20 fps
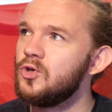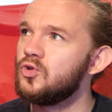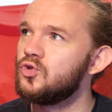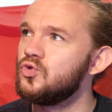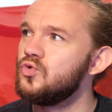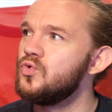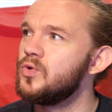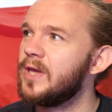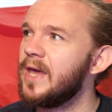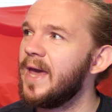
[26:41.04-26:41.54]
you
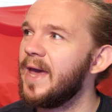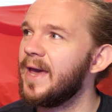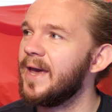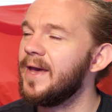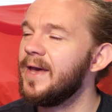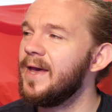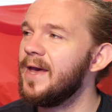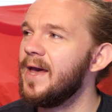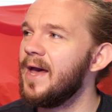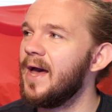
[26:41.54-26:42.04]
do
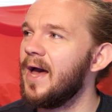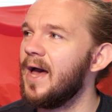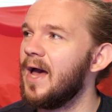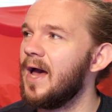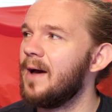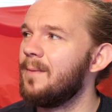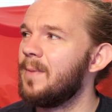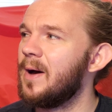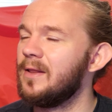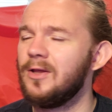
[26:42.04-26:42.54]
get
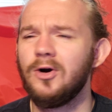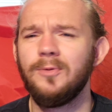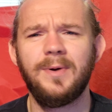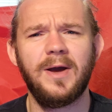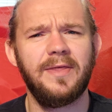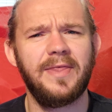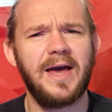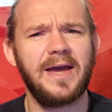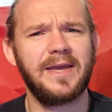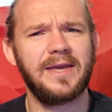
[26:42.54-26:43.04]
a little
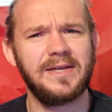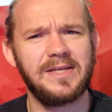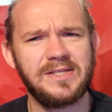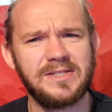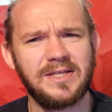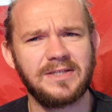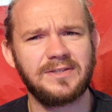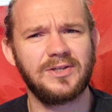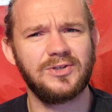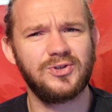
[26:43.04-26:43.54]
bit of that kind
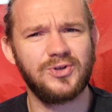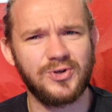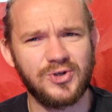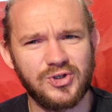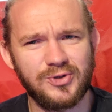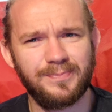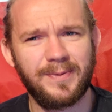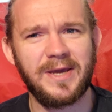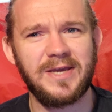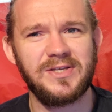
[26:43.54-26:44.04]
of signature
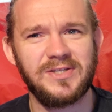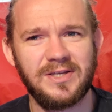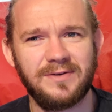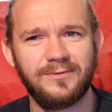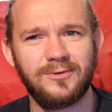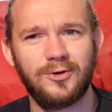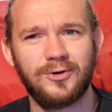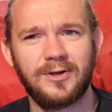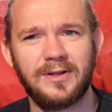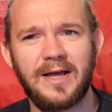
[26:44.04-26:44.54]
spicy
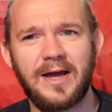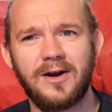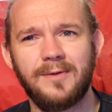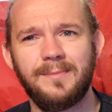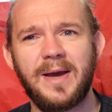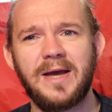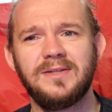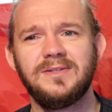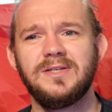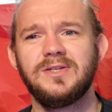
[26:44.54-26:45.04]
floral
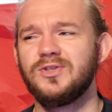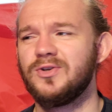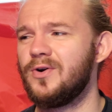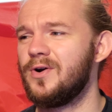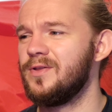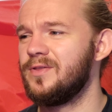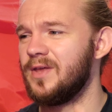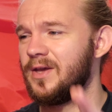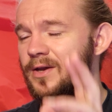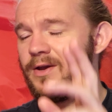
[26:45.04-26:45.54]
aromatic
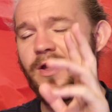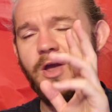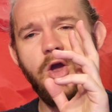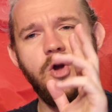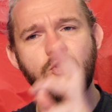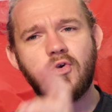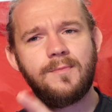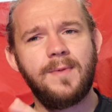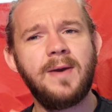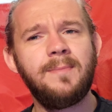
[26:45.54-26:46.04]
sort of thing.
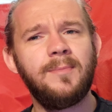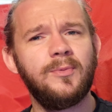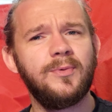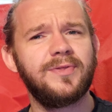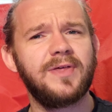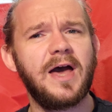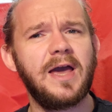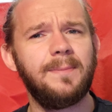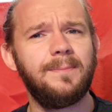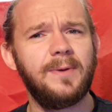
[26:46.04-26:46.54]
Remember,
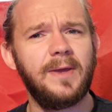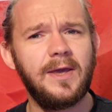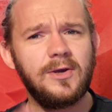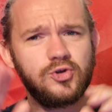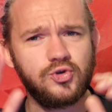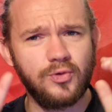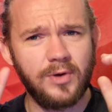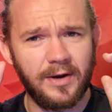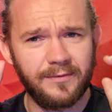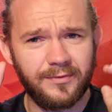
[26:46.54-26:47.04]
with
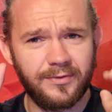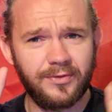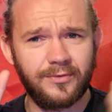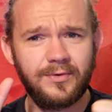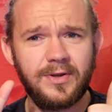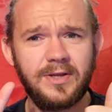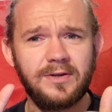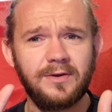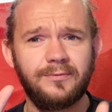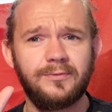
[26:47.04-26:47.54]
IPAs, you have
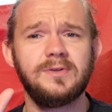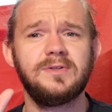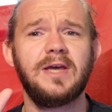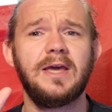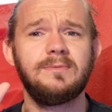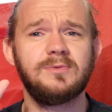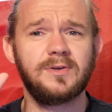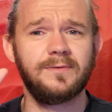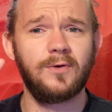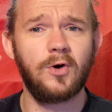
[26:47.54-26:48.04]
three different
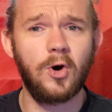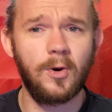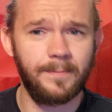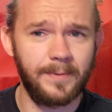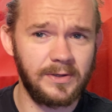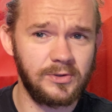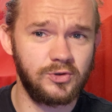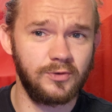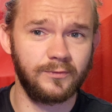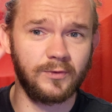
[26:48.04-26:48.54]
types of
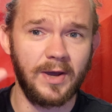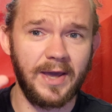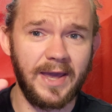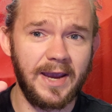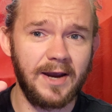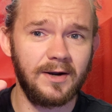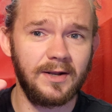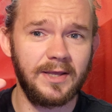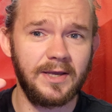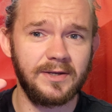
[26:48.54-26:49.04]
hoppings. You've got
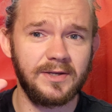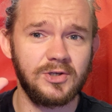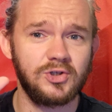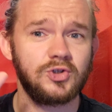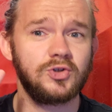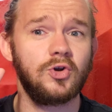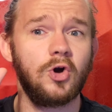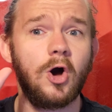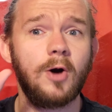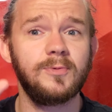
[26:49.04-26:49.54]
early
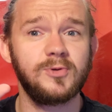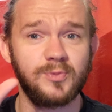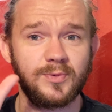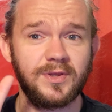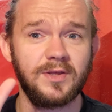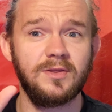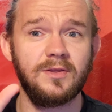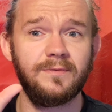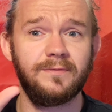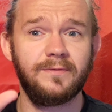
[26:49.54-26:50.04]
addition hops
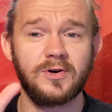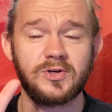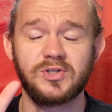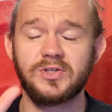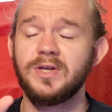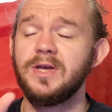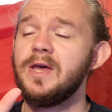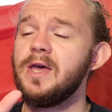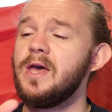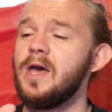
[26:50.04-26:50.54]
within the
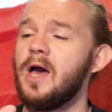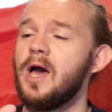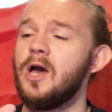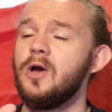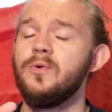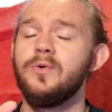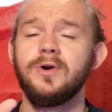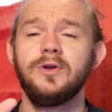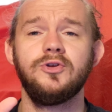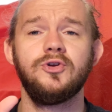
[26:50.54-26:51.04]
first
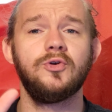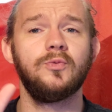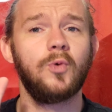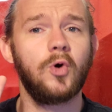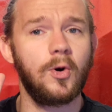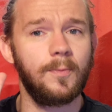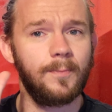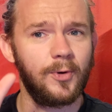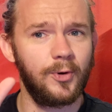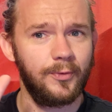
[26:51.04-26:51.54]
hour in your
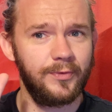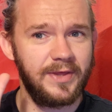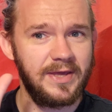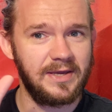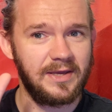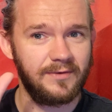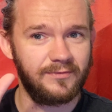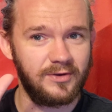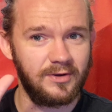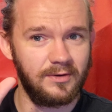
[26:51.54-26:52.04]
wort boil,
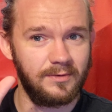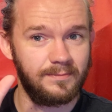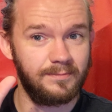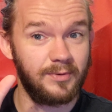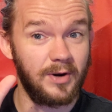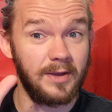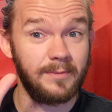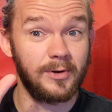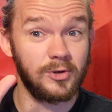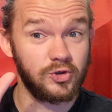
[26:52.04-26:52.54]
they give you
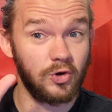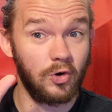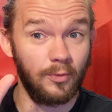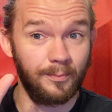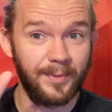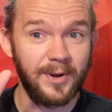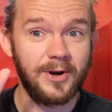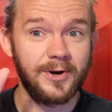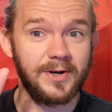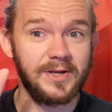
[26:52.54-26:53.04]
pretty much
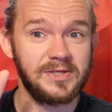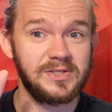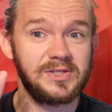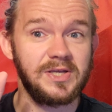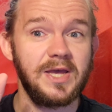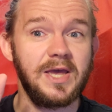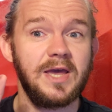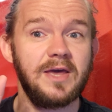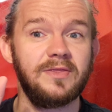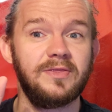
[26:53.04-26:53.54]
all
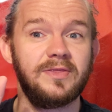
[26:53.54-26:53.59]
bitterness.